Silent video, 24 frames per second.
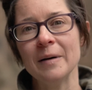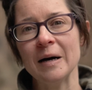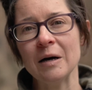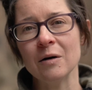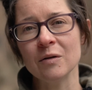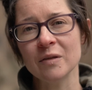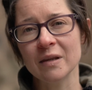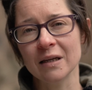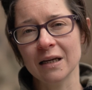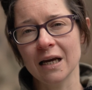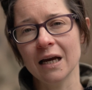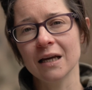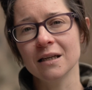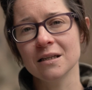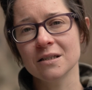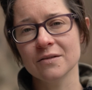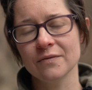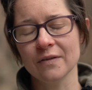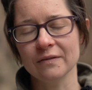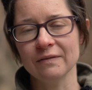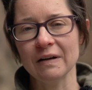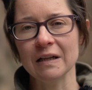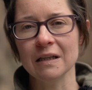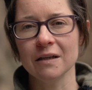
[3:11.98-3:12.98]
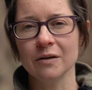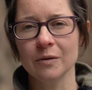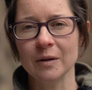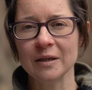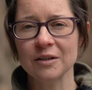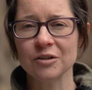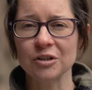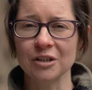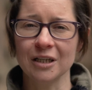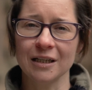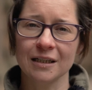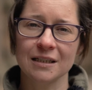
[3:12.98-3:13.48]
about the kinds of
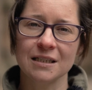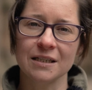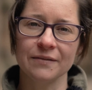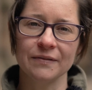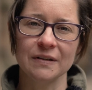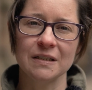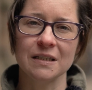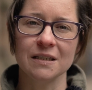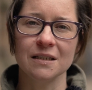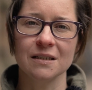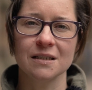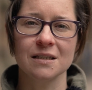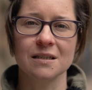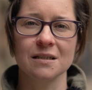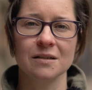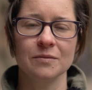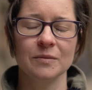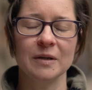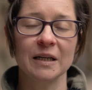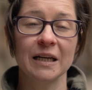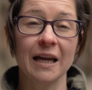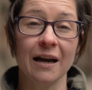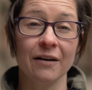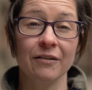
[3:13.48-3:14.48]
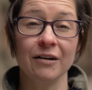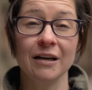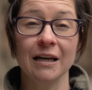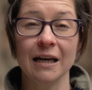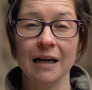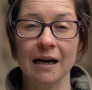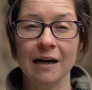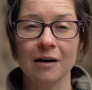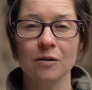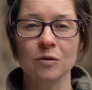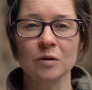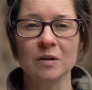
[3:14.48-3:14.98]
evaluation activities that we're carrying
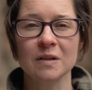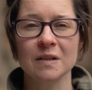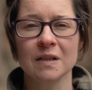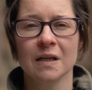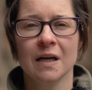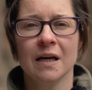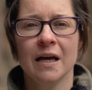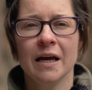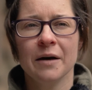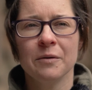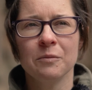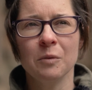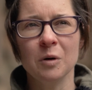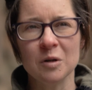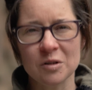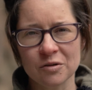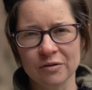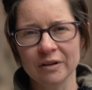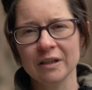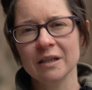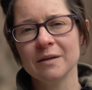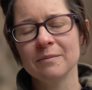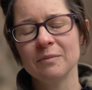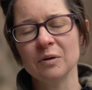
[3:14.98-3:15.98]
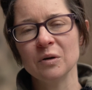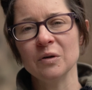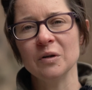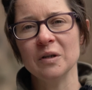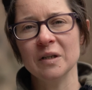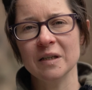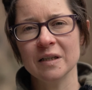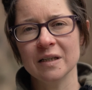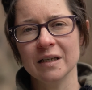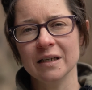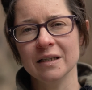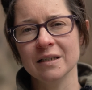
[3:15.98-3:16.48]
out, what's really
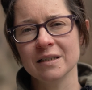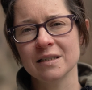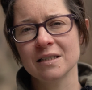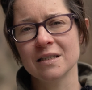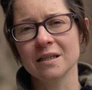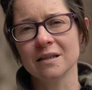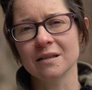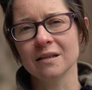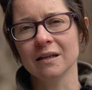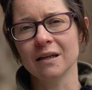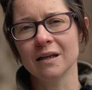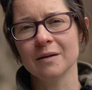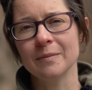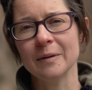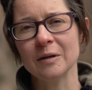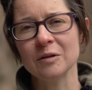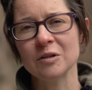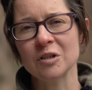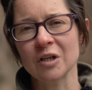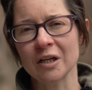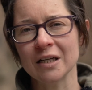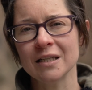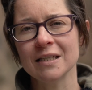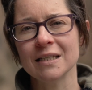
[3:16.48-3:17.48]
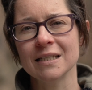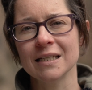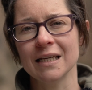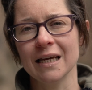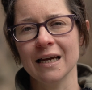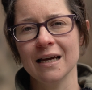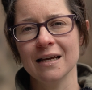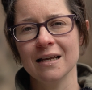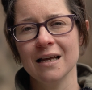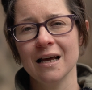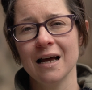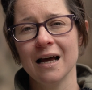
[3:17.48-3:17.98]
important is to think about trying to
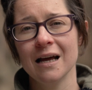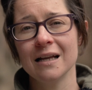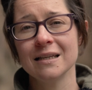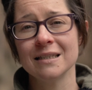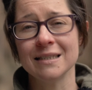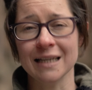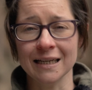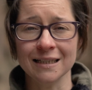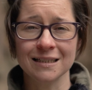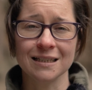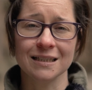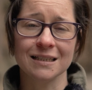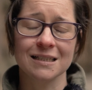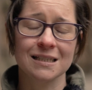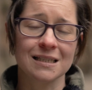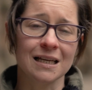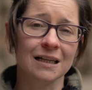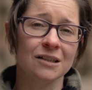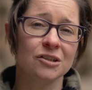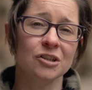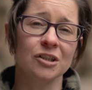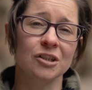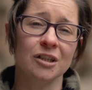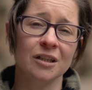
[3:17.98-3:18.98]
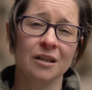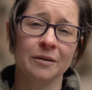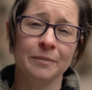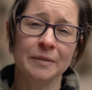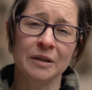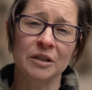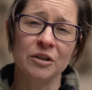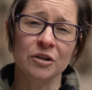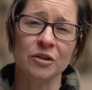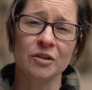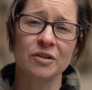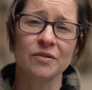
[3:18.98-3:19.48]
get data that's actually going to be
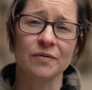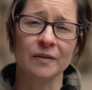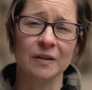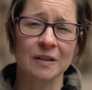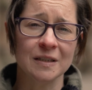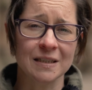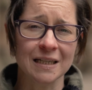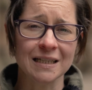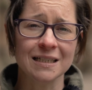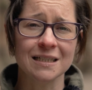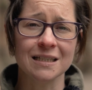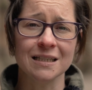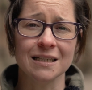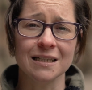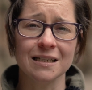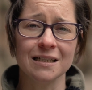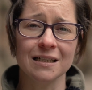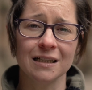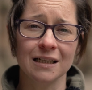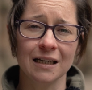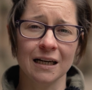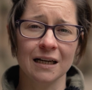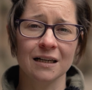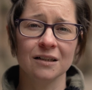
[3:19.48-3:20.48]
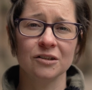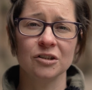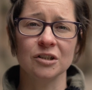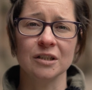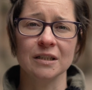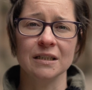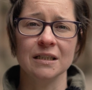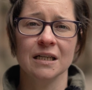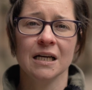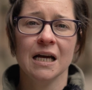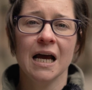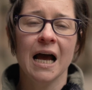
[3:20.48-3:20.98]
useful and data that you can
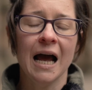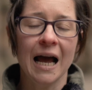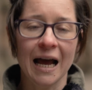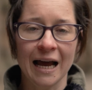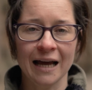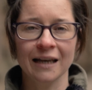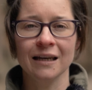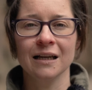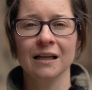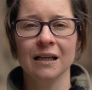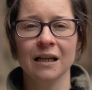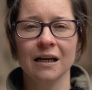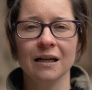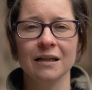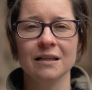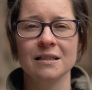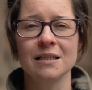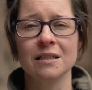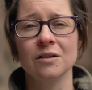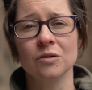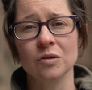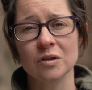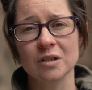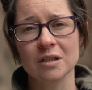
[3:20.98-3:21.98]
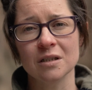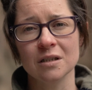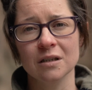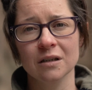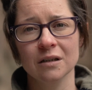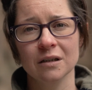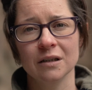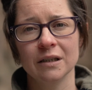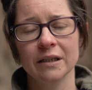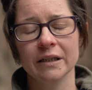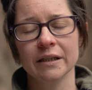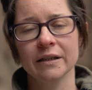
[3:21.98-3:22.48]
actually analyse in order to
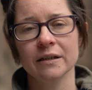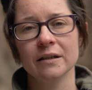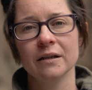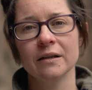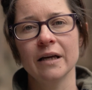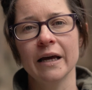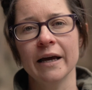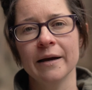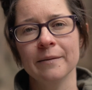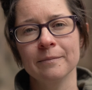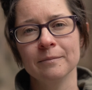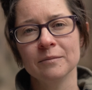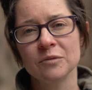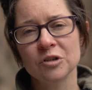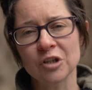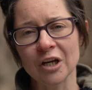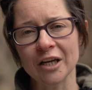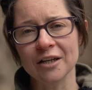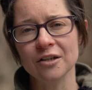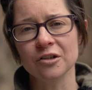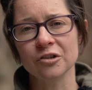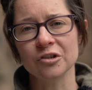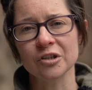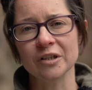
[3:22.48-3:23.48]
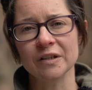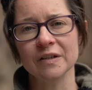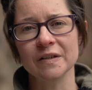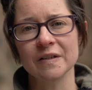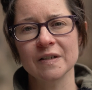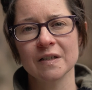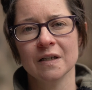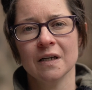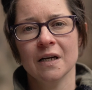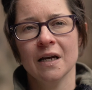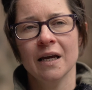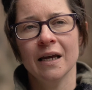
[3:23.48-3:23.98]
look at
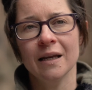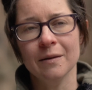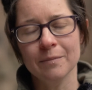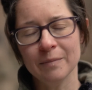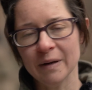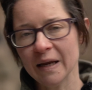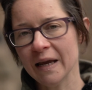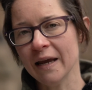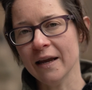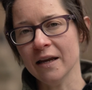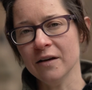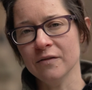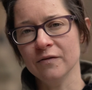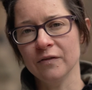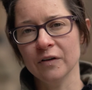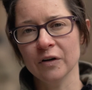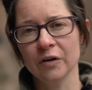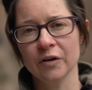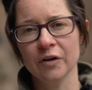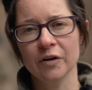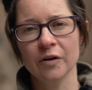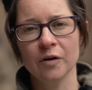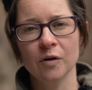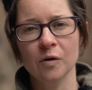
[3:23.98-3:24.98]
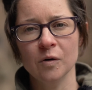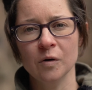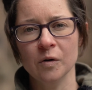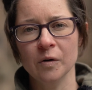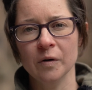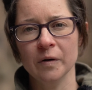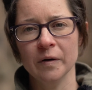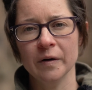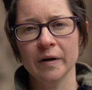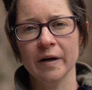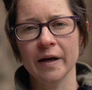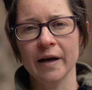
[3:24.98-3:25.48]
changes in behaviour
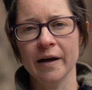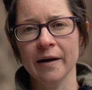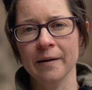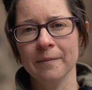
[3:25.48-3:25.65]
or